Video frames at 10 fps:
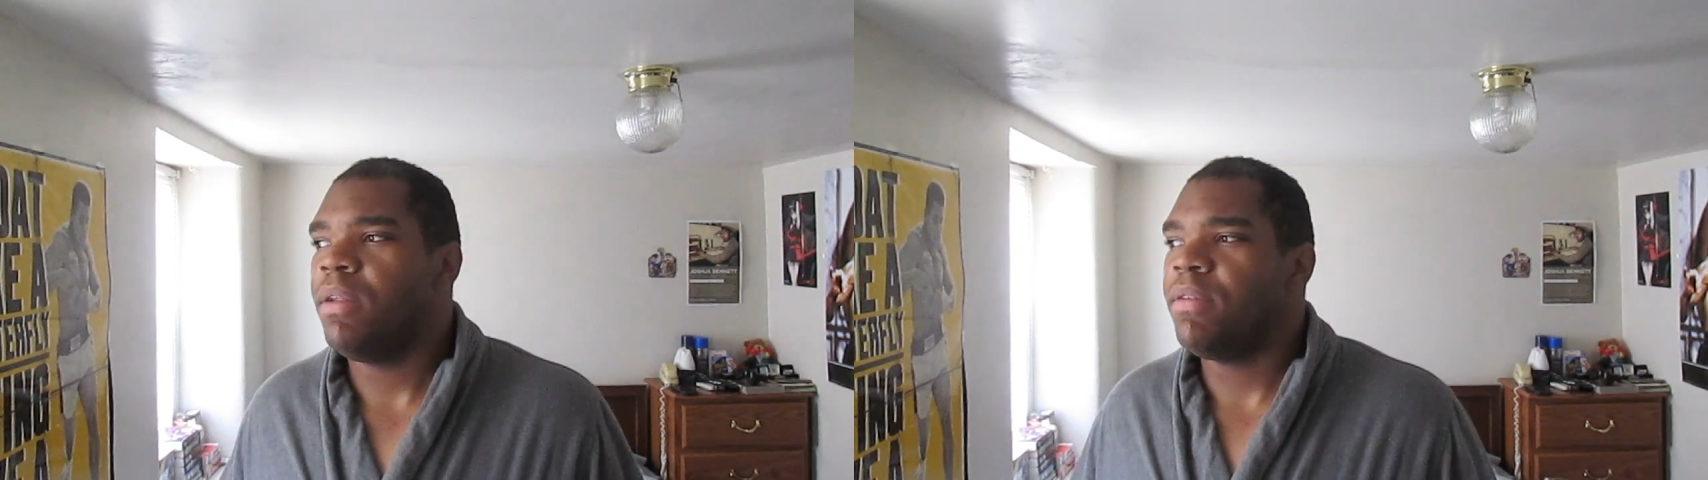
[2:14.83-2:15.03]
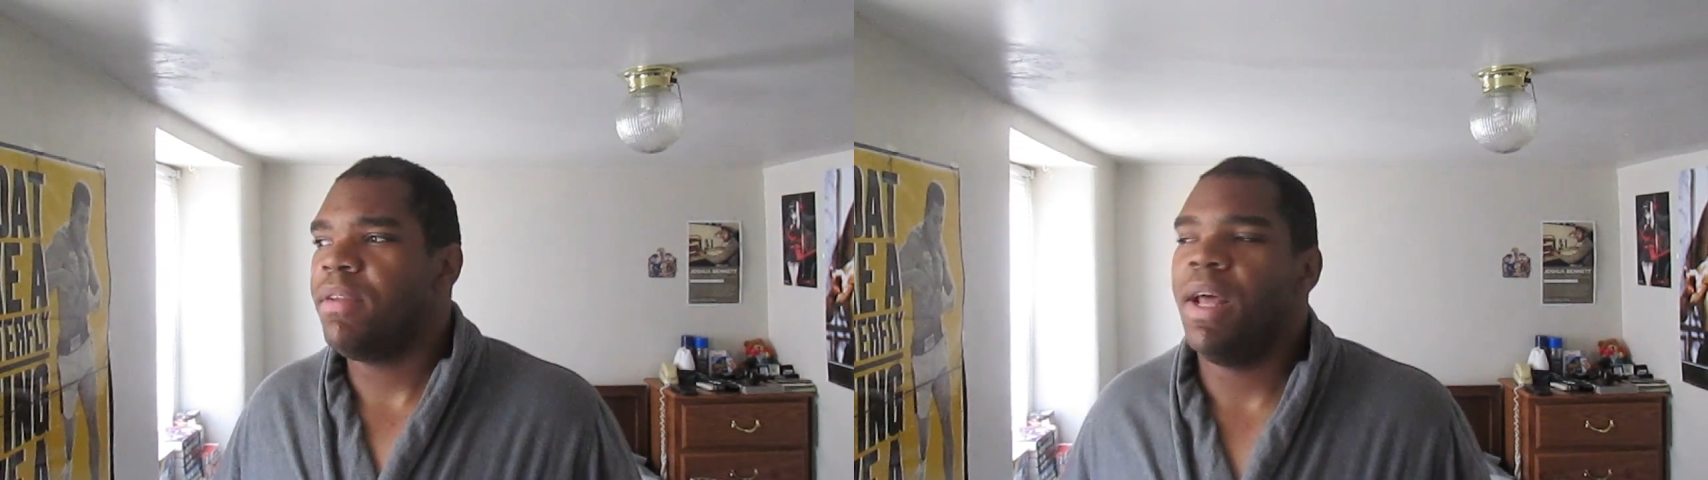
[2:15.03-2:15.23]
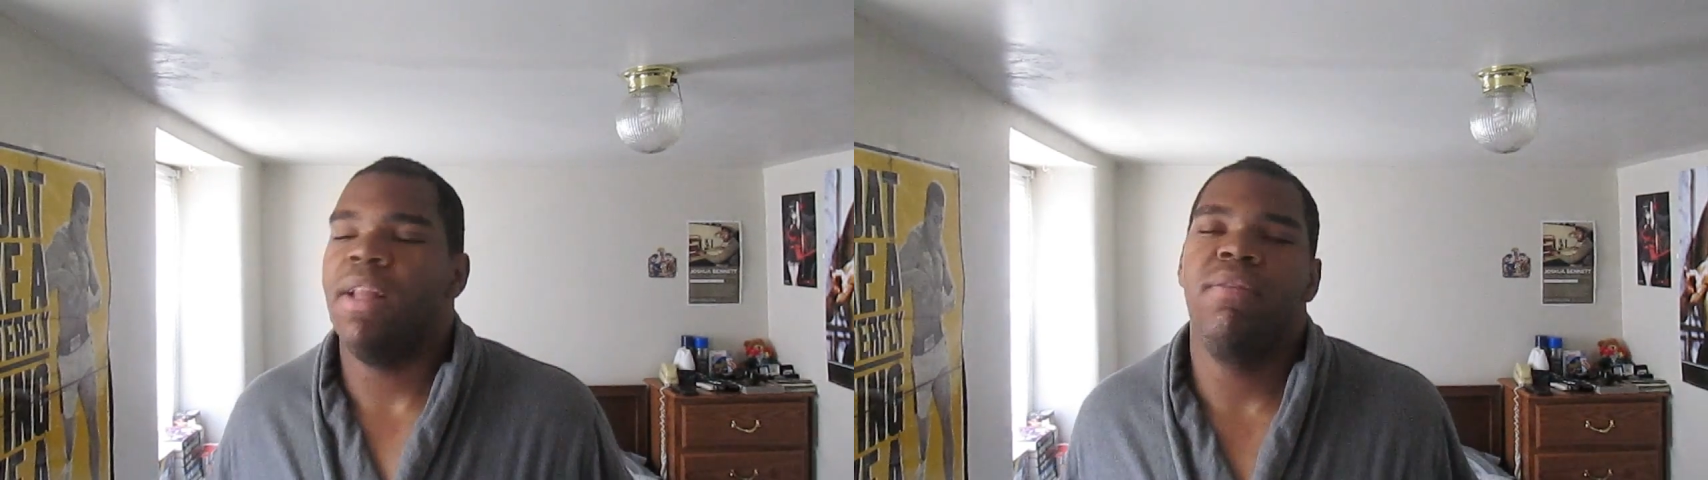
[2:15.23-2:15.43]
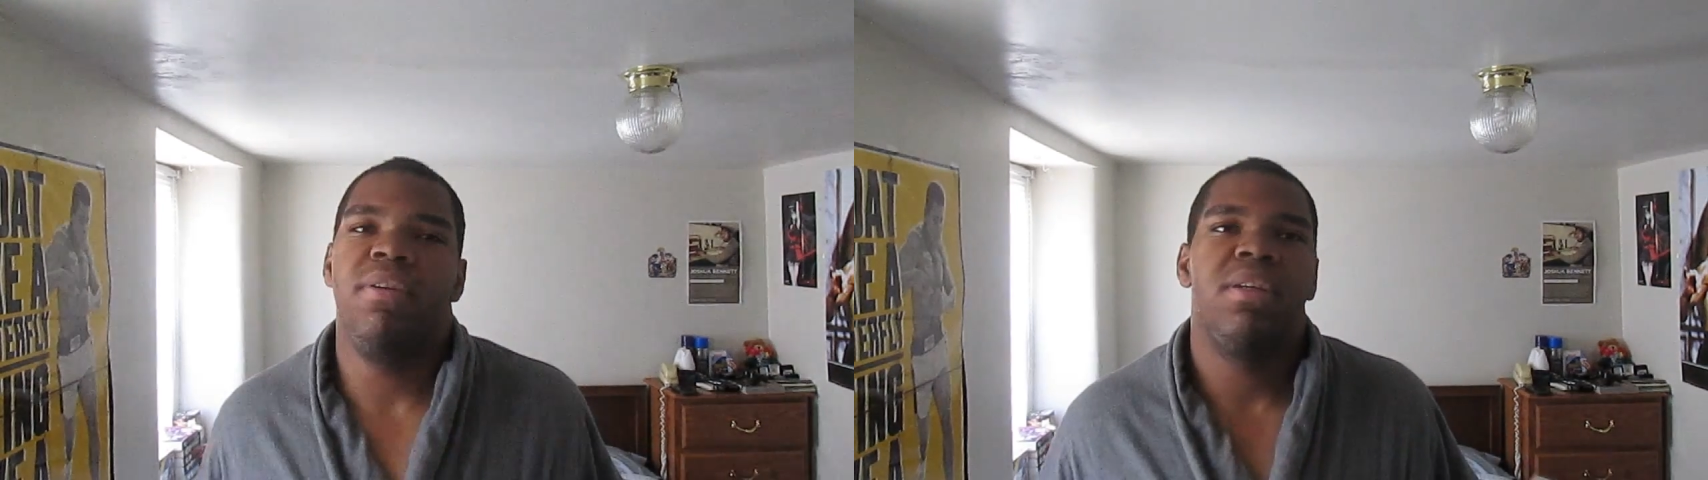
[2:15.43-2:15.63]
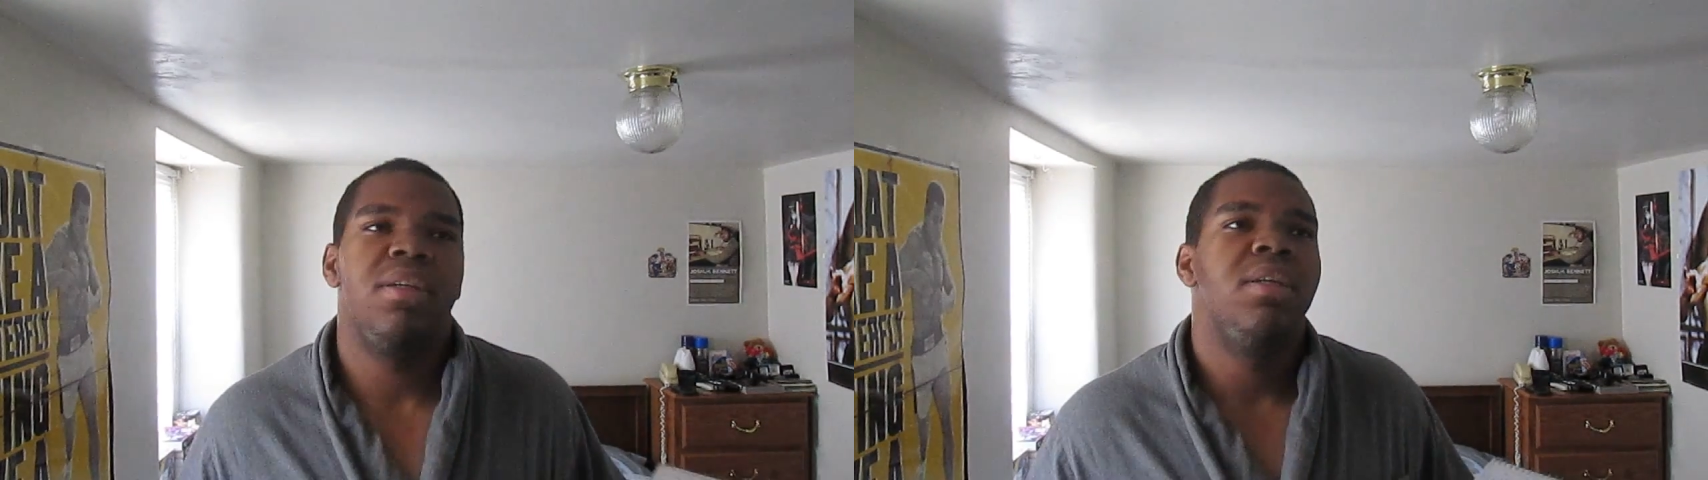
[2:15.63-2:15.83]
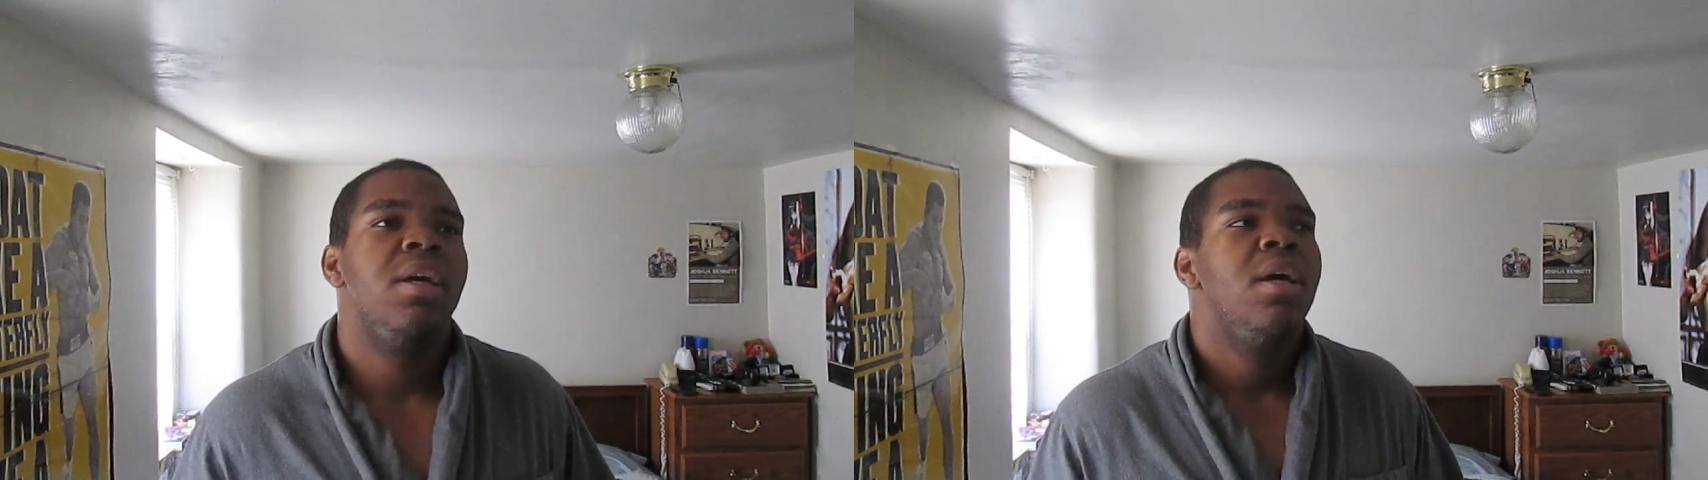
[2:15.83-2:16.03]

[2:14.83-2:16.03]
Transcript: as television,